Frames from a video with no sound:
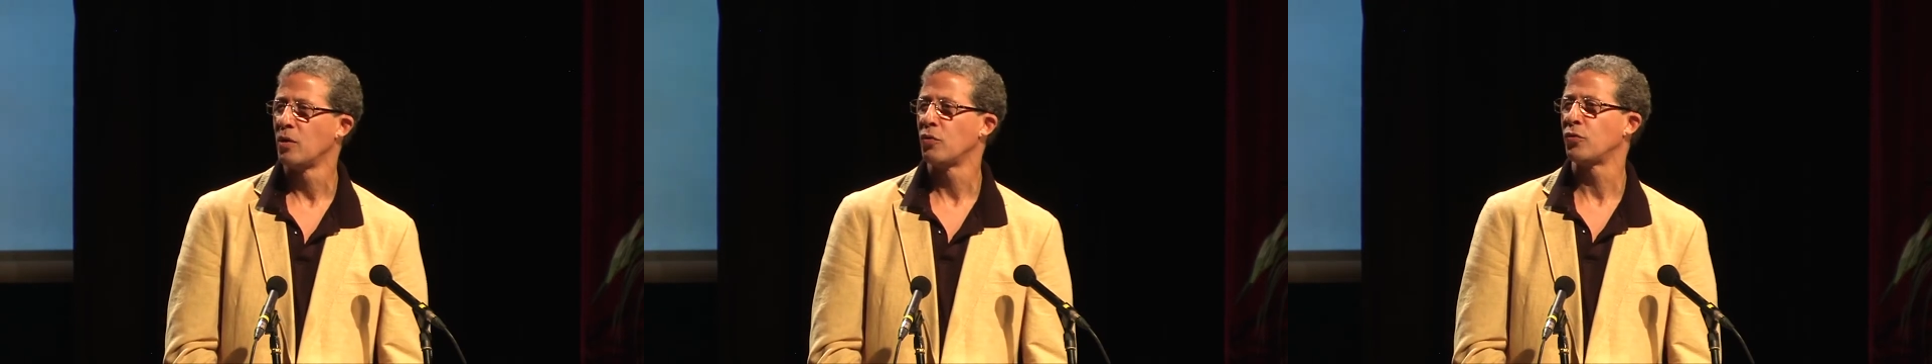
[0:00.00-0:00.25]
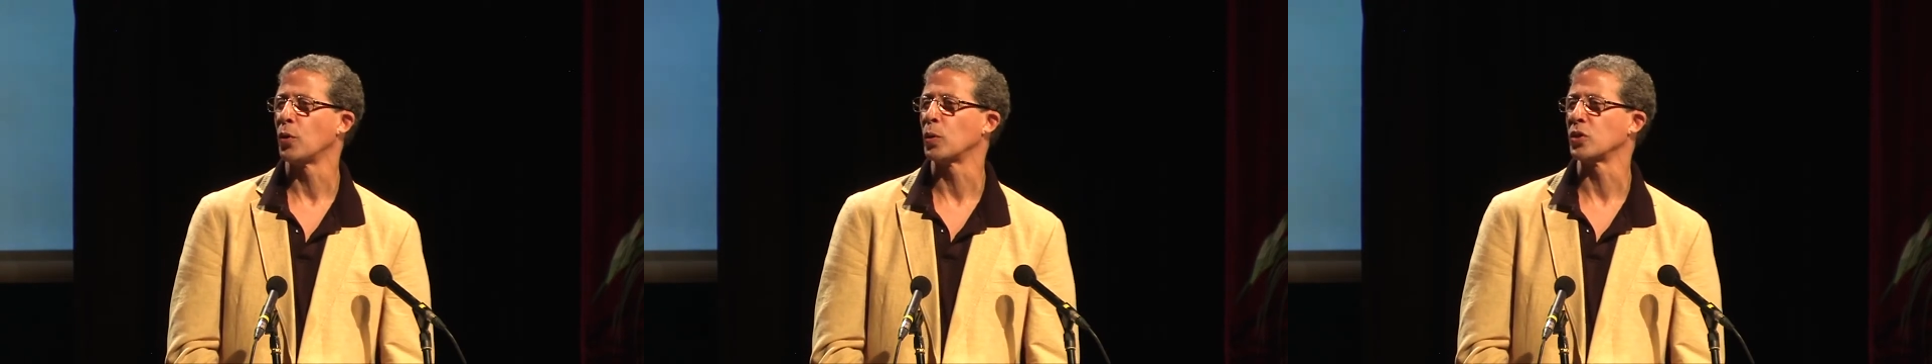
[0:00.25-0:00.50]

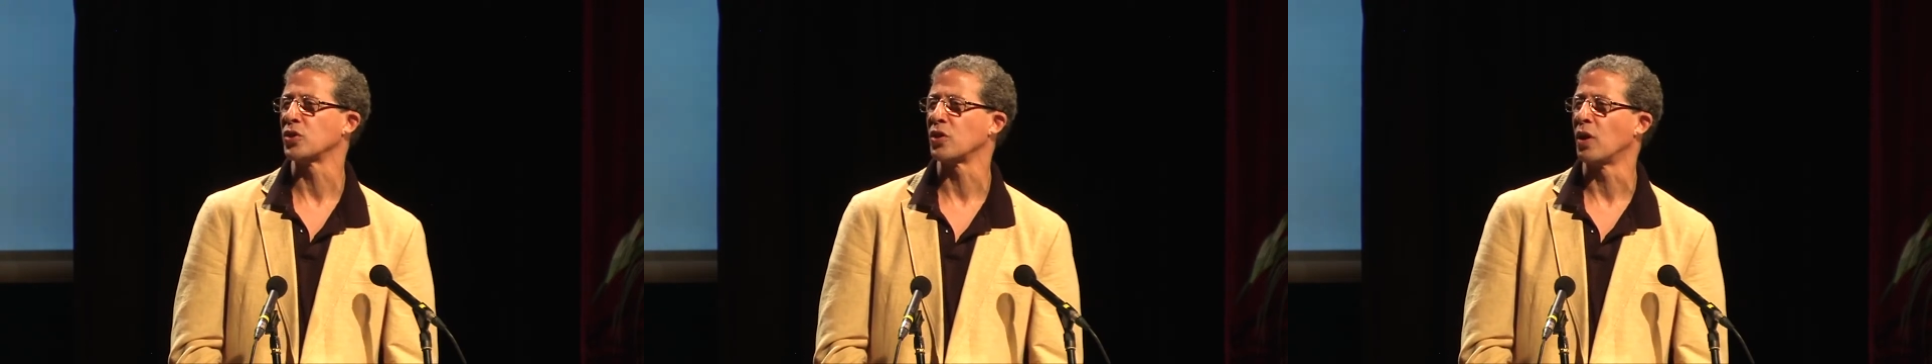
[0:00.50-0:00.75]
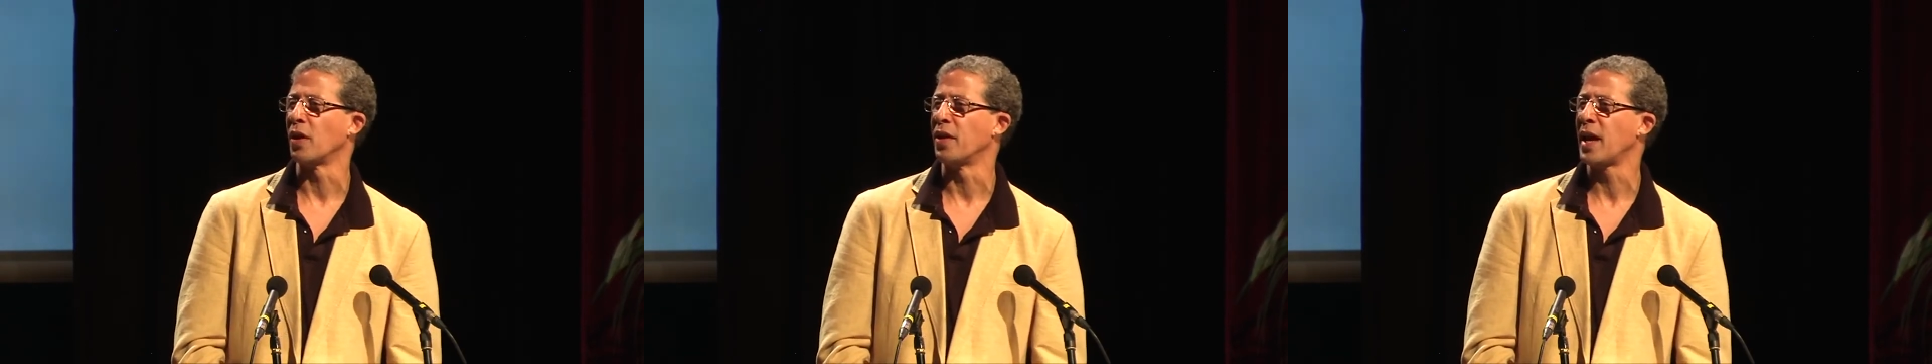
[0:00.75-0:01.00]
focused
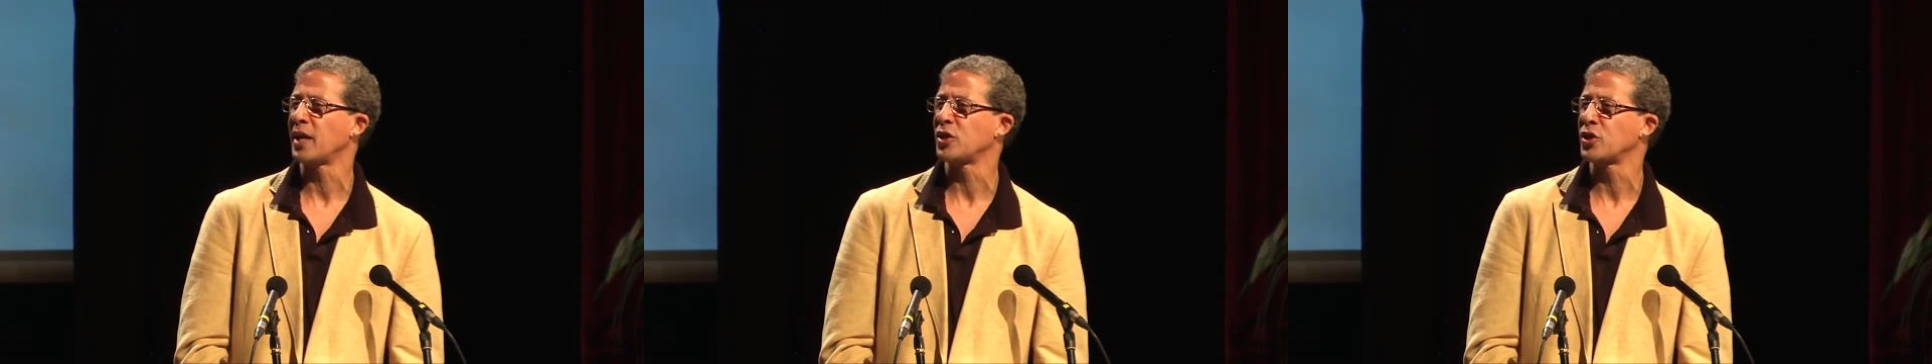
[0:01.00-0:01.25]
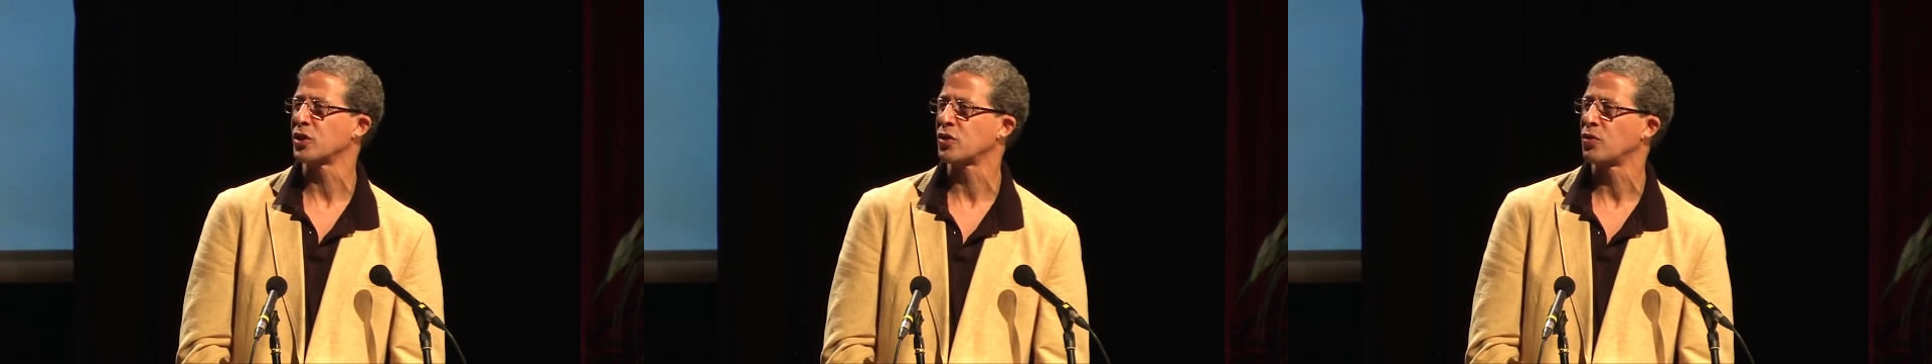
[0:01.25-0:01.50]
on
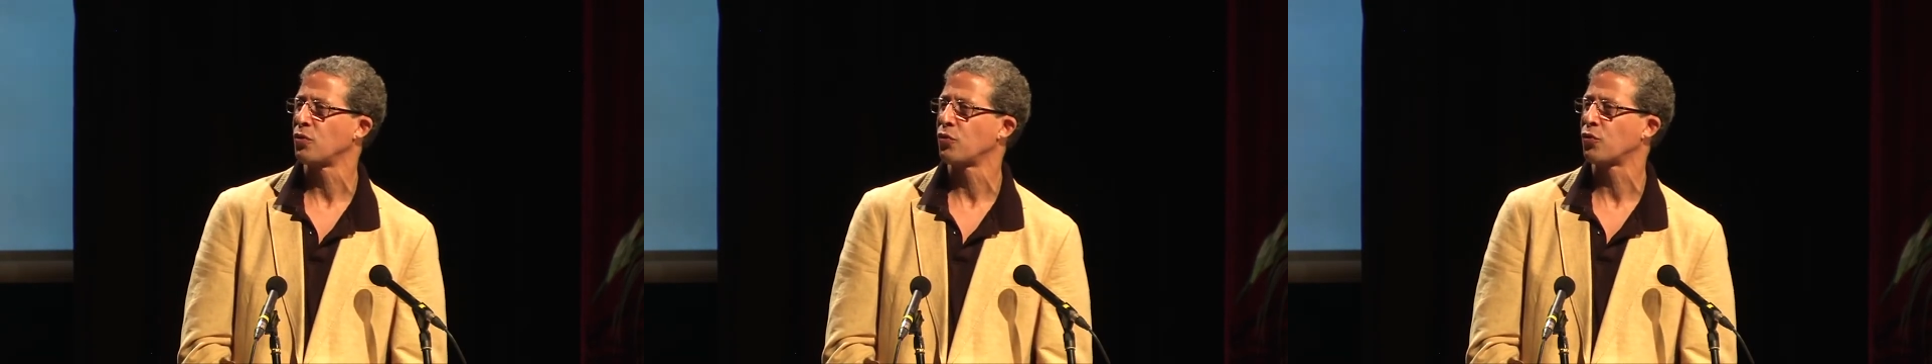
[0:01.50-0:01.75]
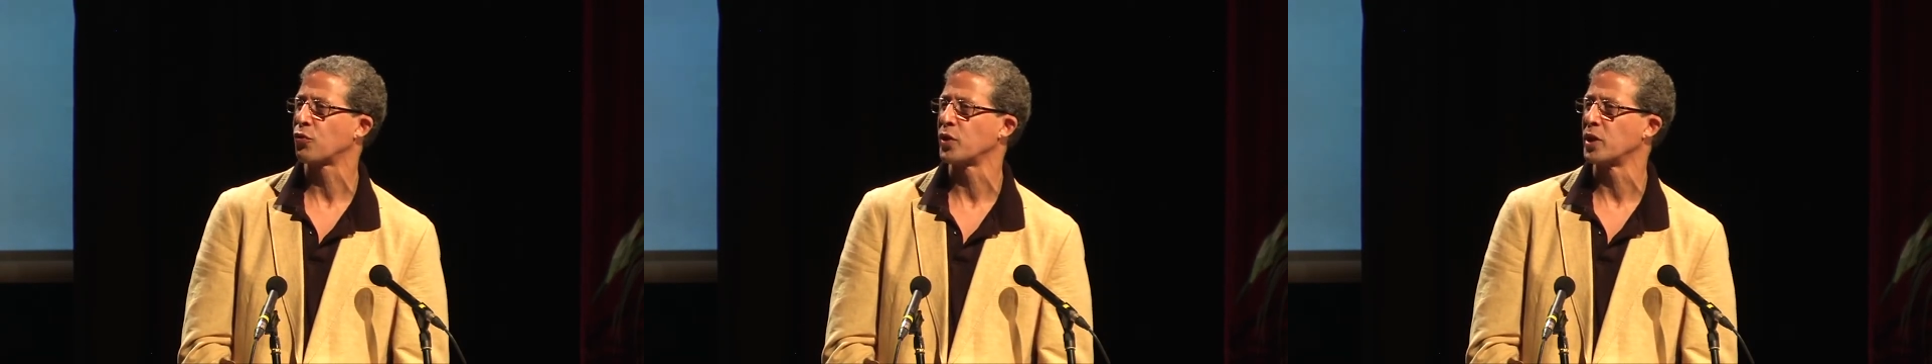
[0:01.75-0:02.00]
not just
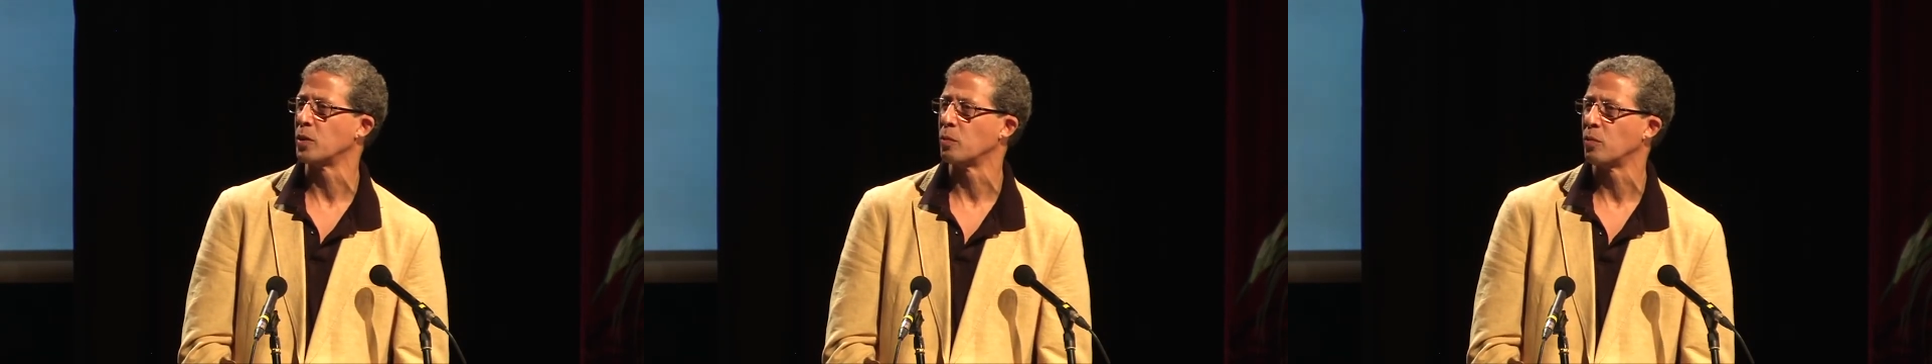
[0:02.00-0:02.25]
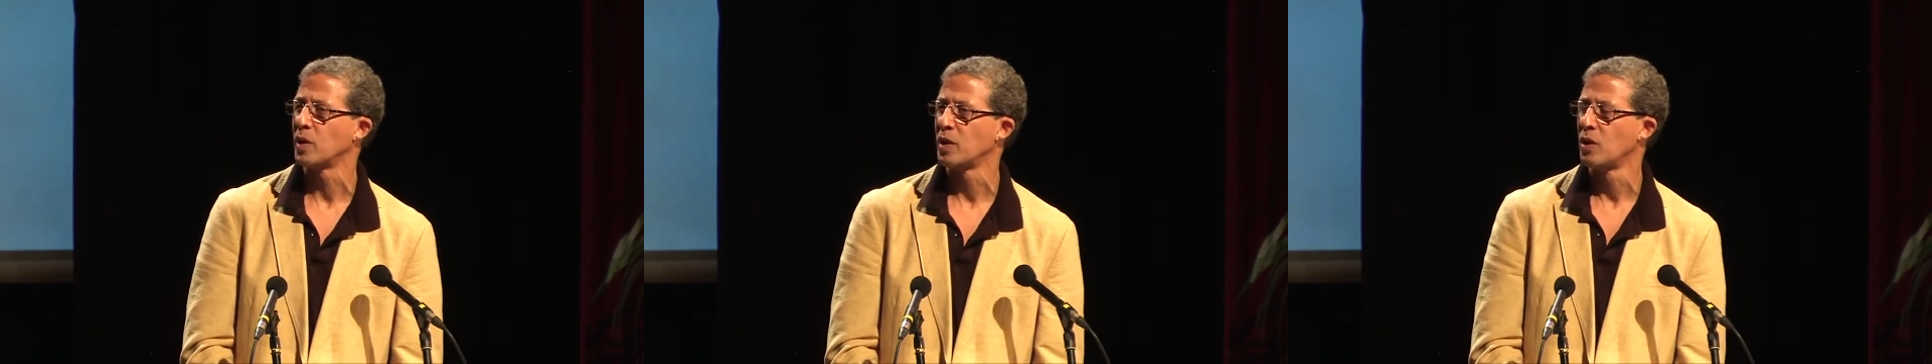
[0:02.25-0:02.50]

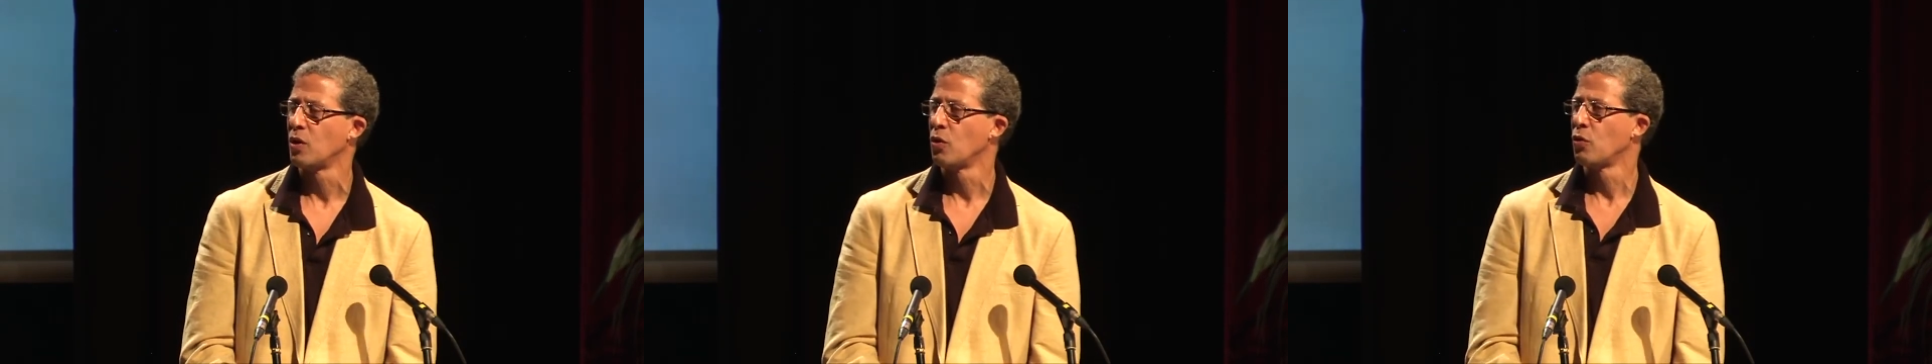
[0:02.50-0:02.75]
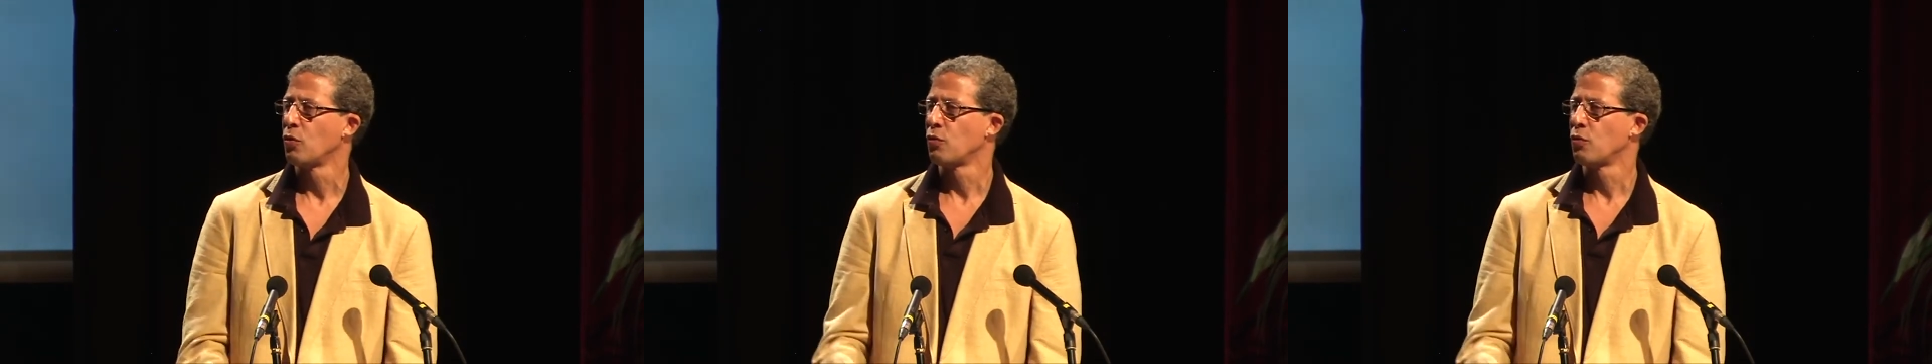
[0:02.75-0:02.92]
freedom